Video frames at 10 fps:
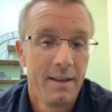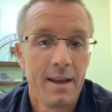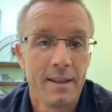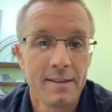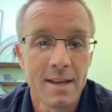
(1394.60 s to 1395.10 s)

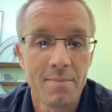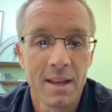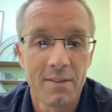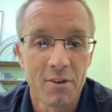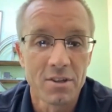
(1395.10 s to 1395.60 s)
And the same
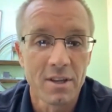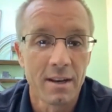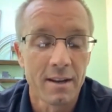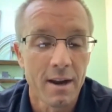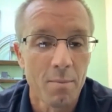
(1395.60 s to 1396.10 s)
thing, if you're just
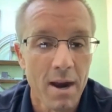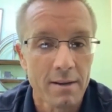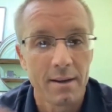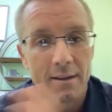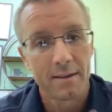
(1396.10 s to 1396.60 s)
getting
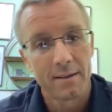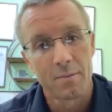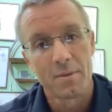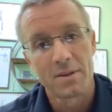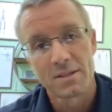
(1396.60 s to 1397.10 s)
chiropractic,
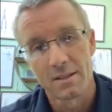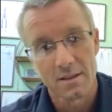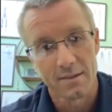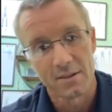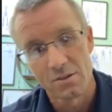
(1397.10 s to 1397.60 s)
you're missing the
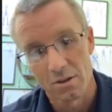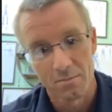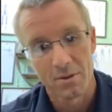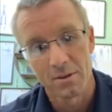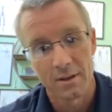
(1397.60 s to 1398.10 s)
soft tissue
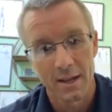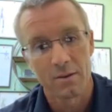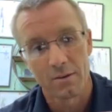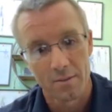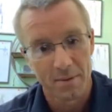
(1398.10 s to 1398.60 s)
component and
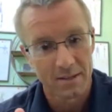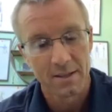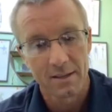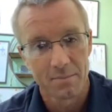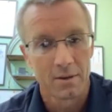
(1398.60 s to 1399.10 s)
or the P
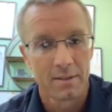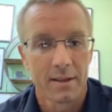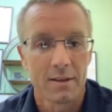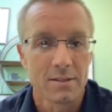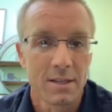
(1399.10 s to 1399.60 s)
T component
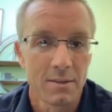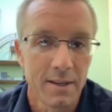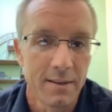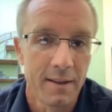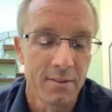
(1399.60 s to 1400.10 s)
that goes into it.
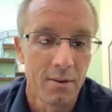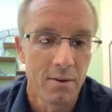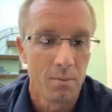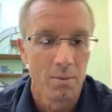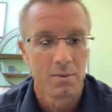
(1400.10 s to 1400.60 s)
And
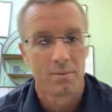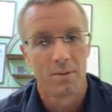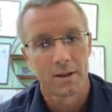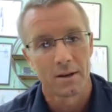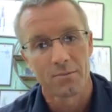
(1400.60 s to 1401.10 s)
so when you
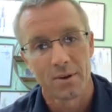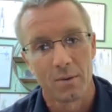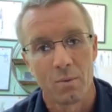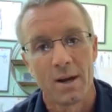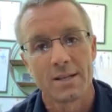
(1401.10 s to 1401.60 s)
look at all three
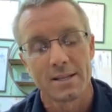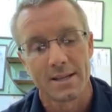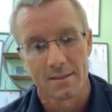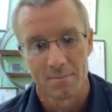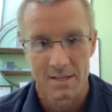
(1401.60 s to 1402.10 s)
at once,
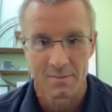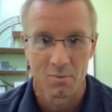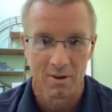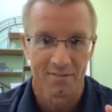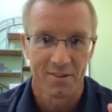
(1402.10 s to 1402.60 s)
that's a much
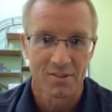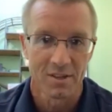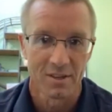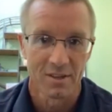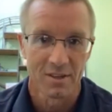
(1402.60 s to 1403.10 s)
more efficient
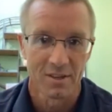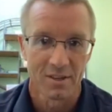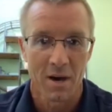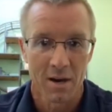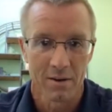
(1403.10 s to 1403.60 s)
and
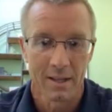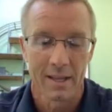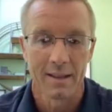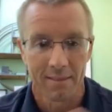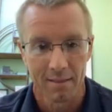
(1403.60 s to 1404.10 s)
effective model to
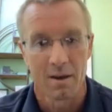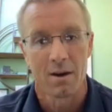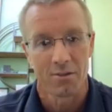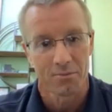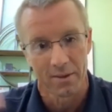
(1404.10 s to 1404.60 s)
get
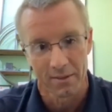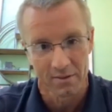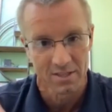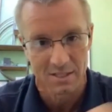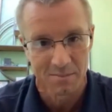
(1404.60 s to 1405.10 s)
all three of
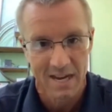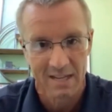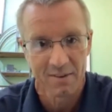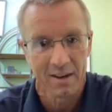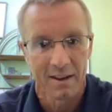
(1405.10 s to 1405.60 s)
those systems
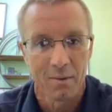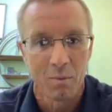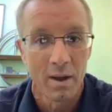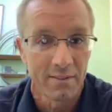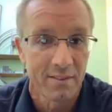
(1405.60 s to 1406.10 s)
activated at
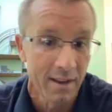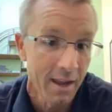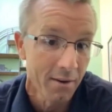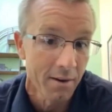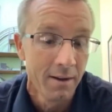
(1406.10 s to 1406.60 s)
once
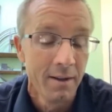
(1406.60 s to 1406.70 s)
together